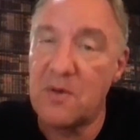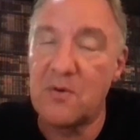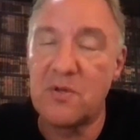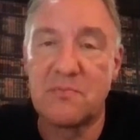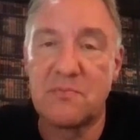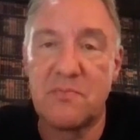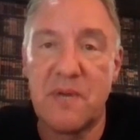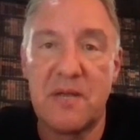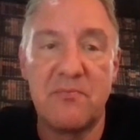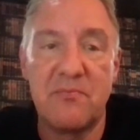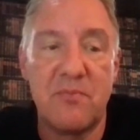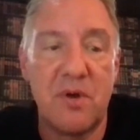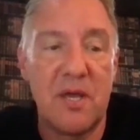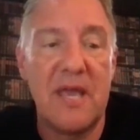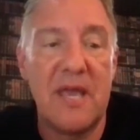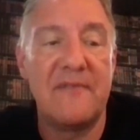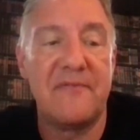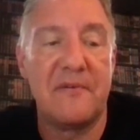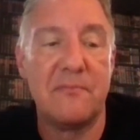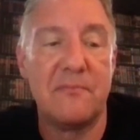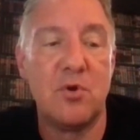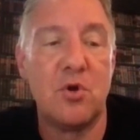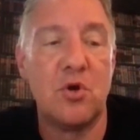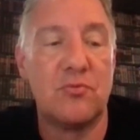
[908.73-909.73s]
it'd be
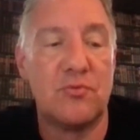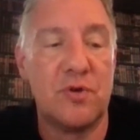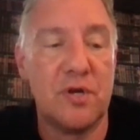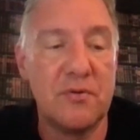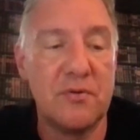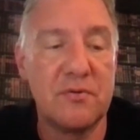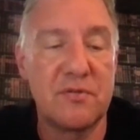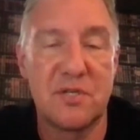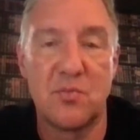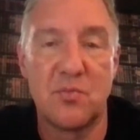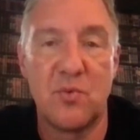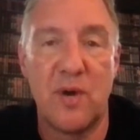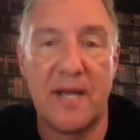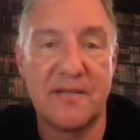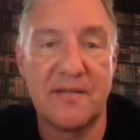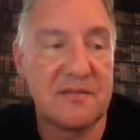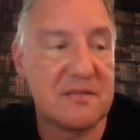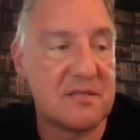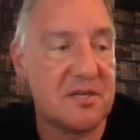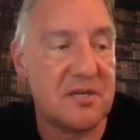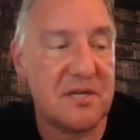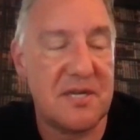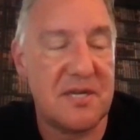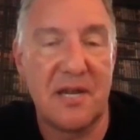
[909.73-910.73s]
even more rude to waste
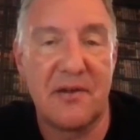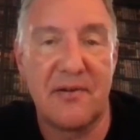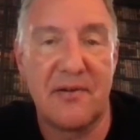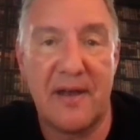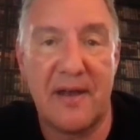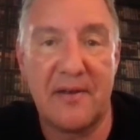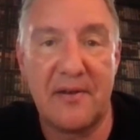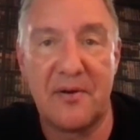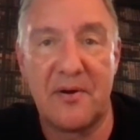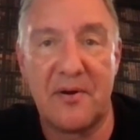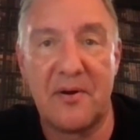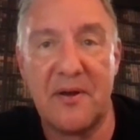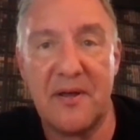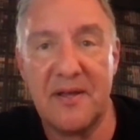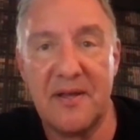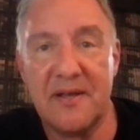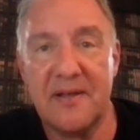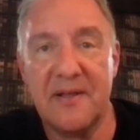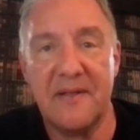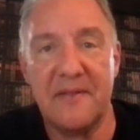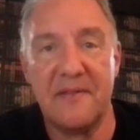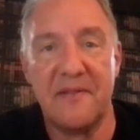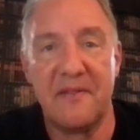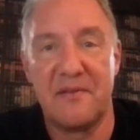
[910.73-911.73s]
30 grand or,
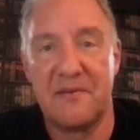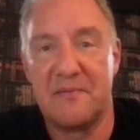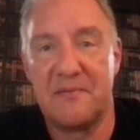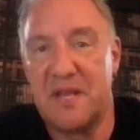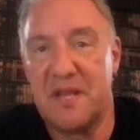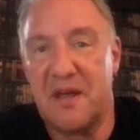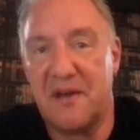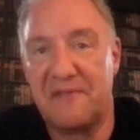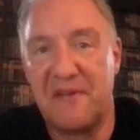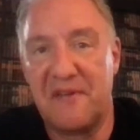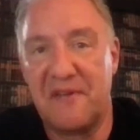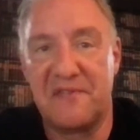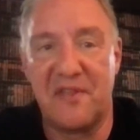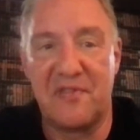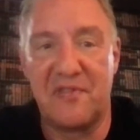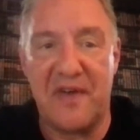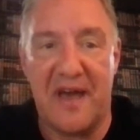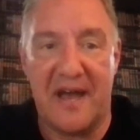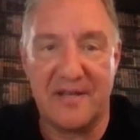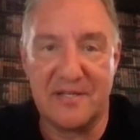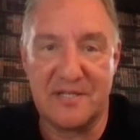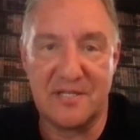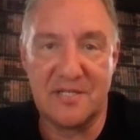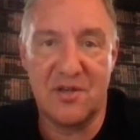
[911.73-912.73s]

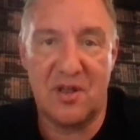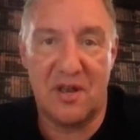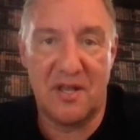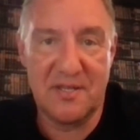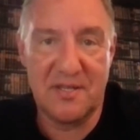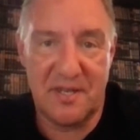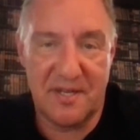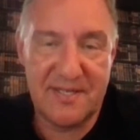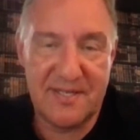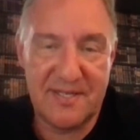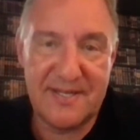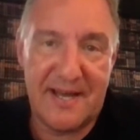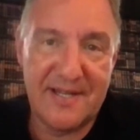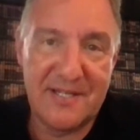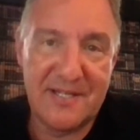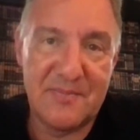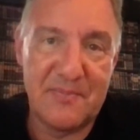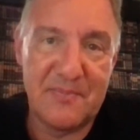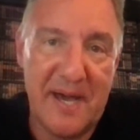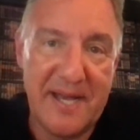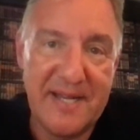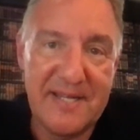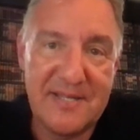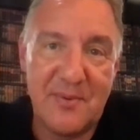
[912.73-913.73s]
$50,000 on a stand
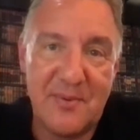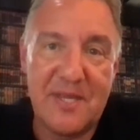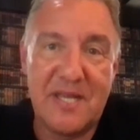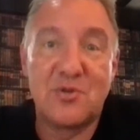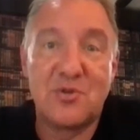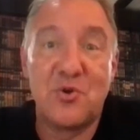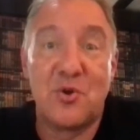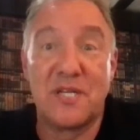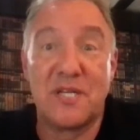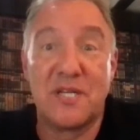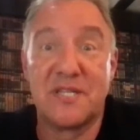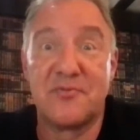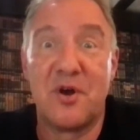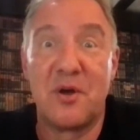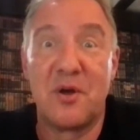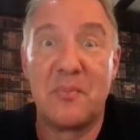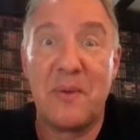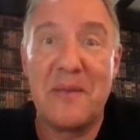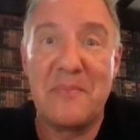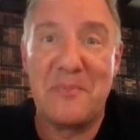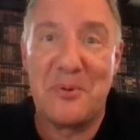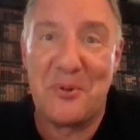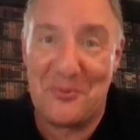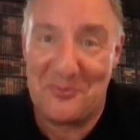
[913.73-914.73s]
space where you're talking to the wrong
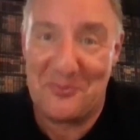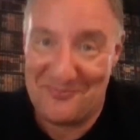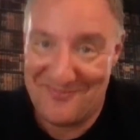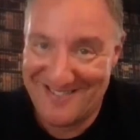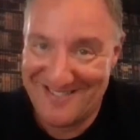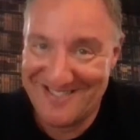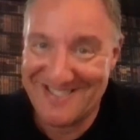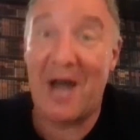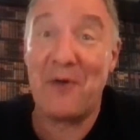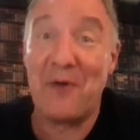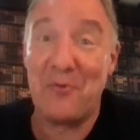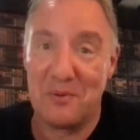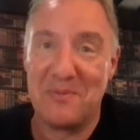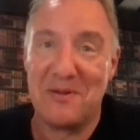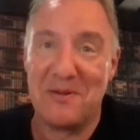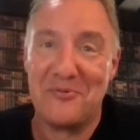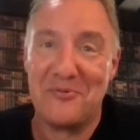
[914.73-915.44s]
people. That would be